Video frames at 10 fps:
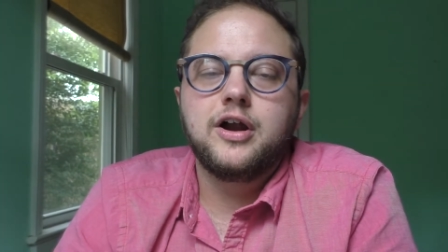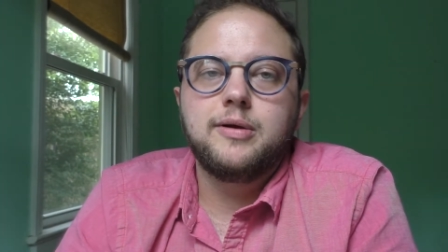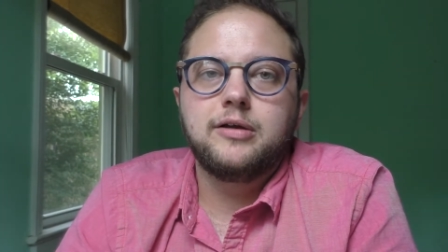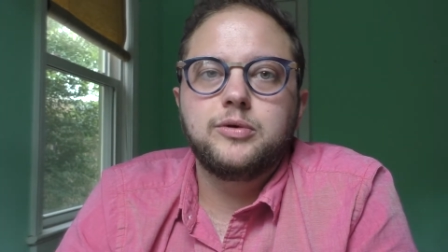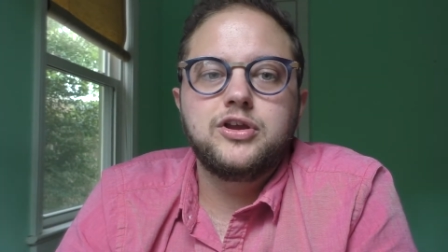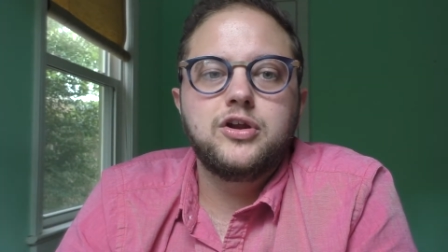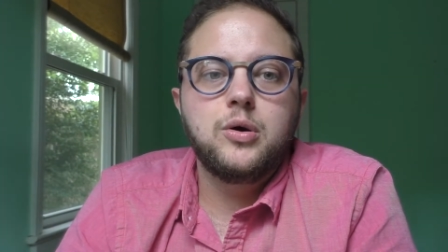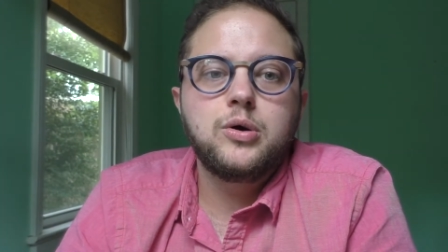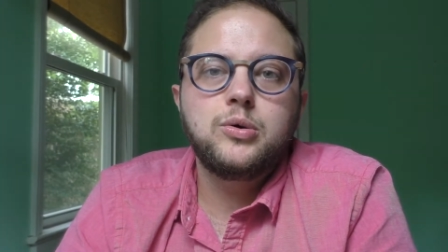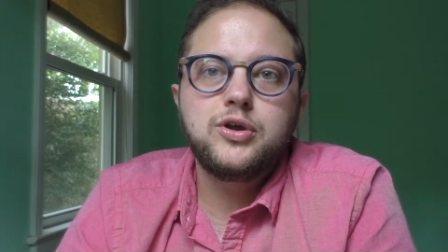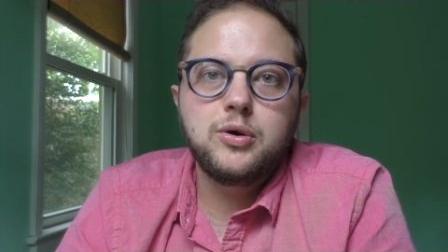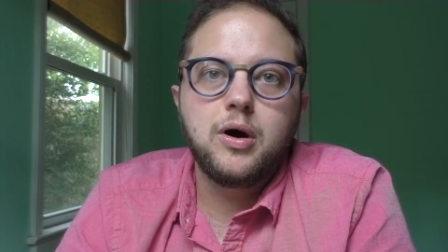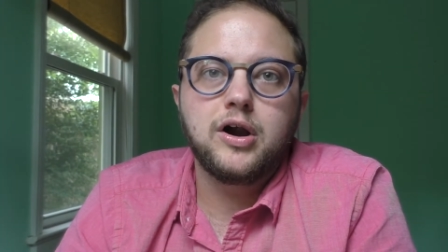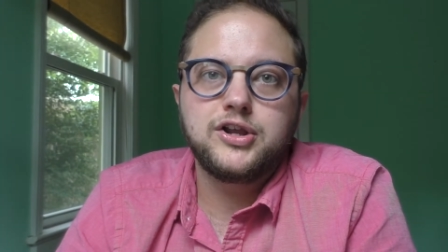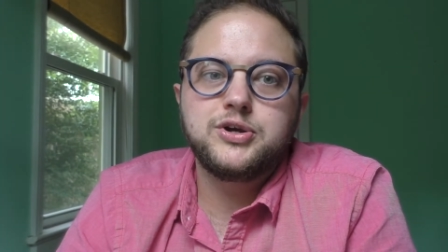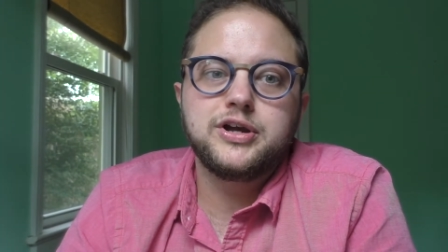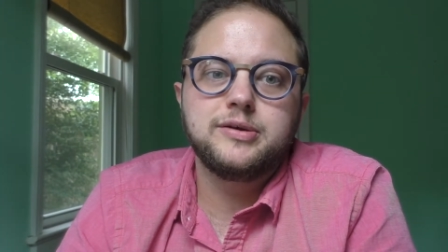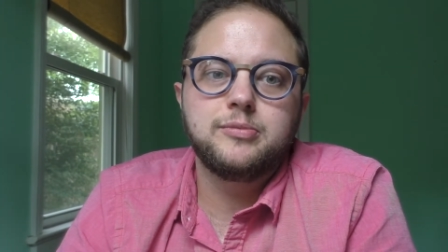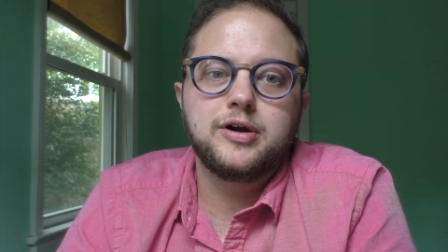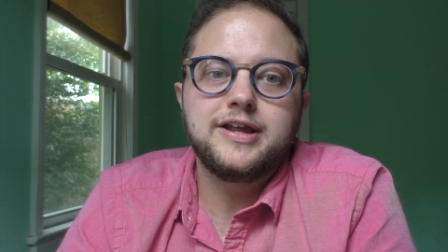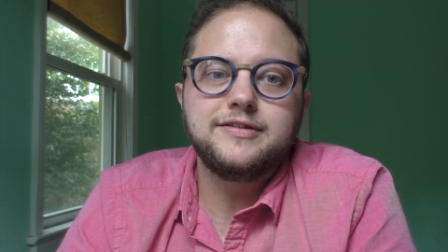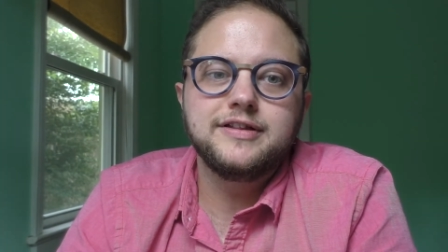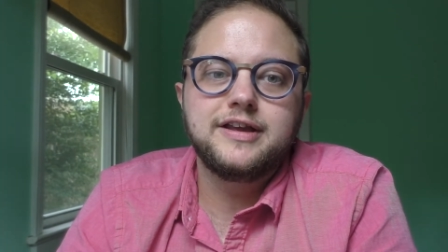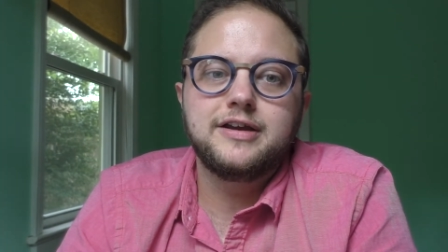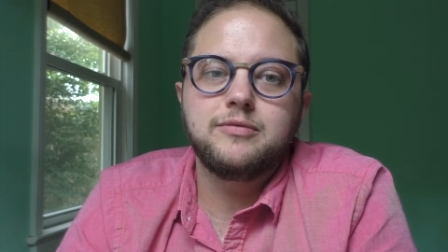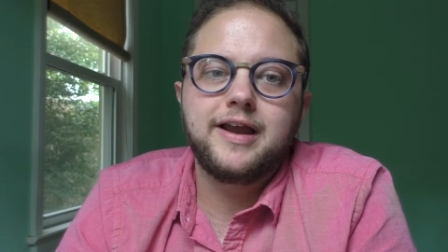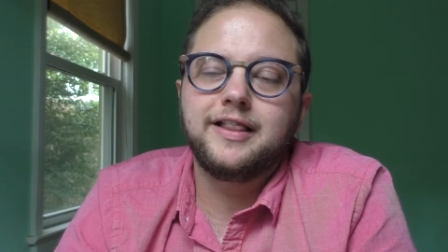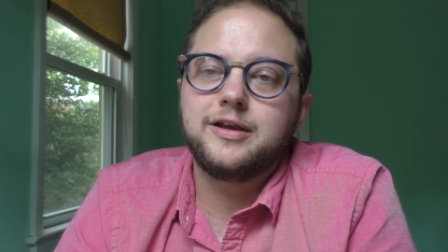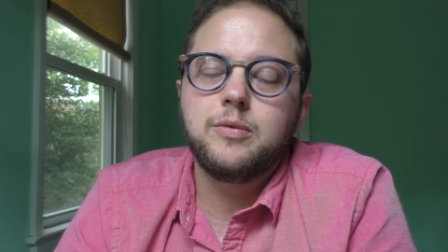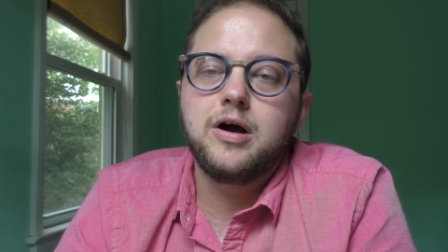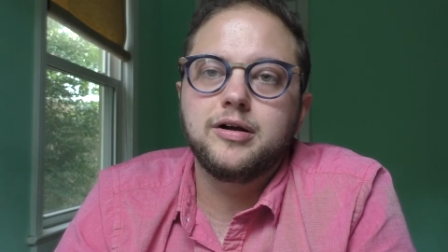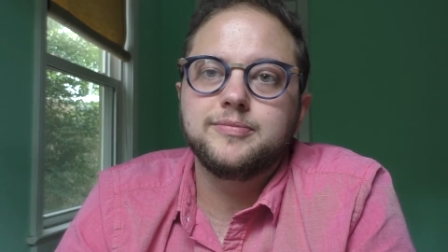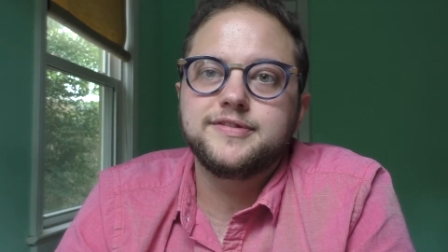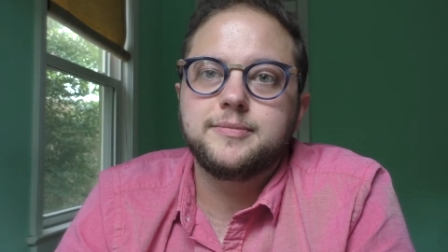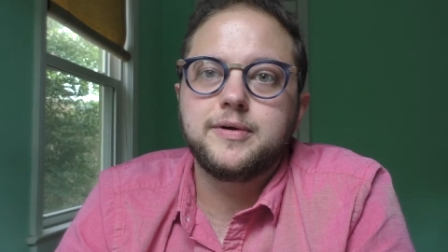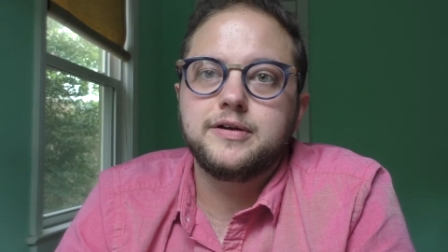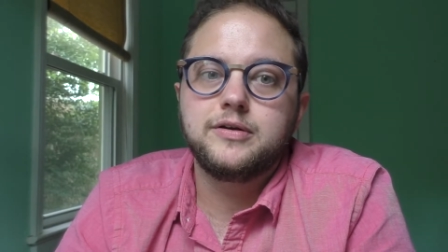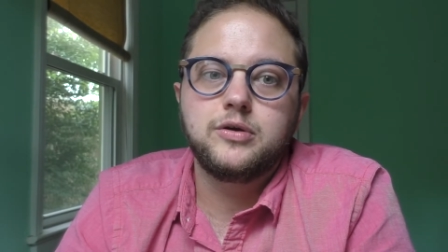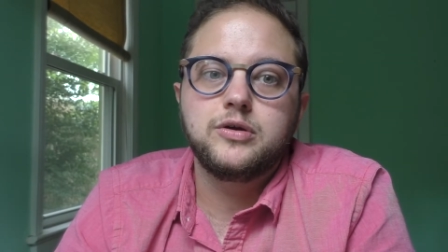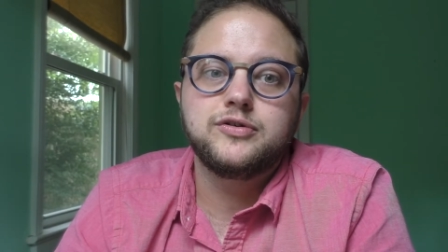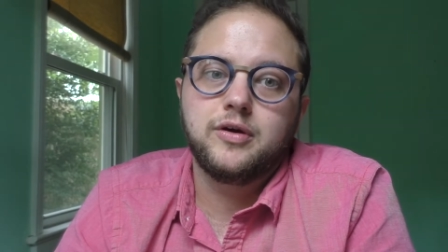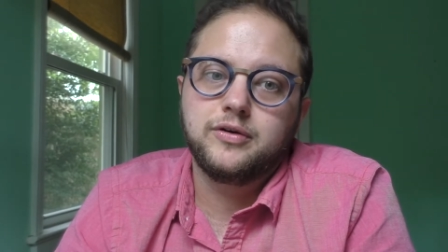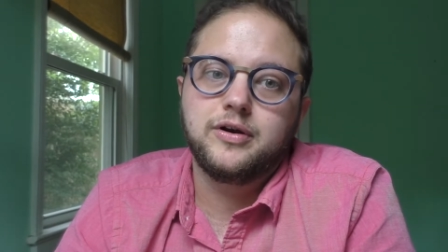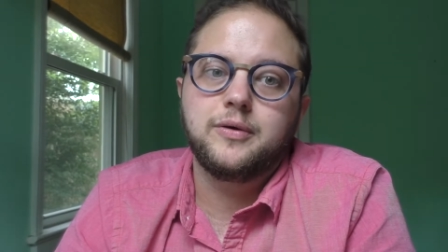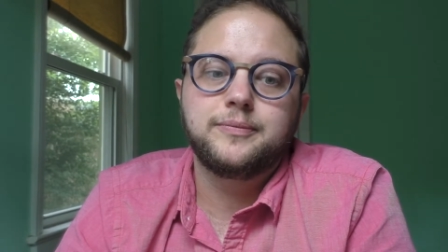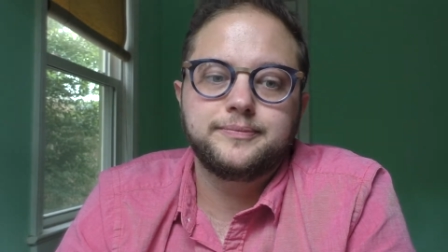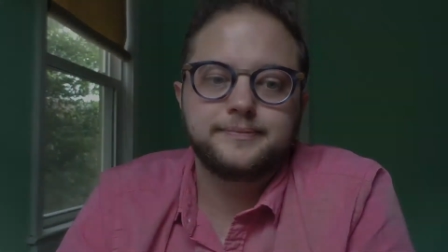around when you know who you are, you can more easily and readily welcome someone who you don't know.